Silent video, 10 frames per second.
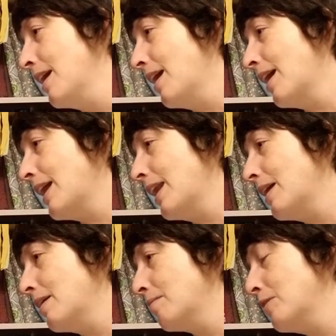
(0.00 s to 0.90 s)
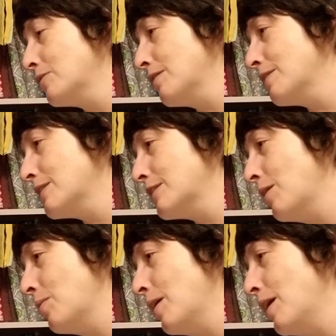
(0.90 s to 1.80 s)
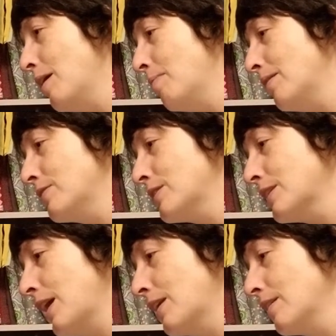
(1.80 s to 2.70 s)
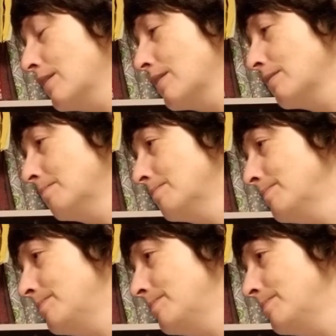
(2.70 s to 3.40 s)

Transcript: I got a lot, most of it sewn up. I've just got to um.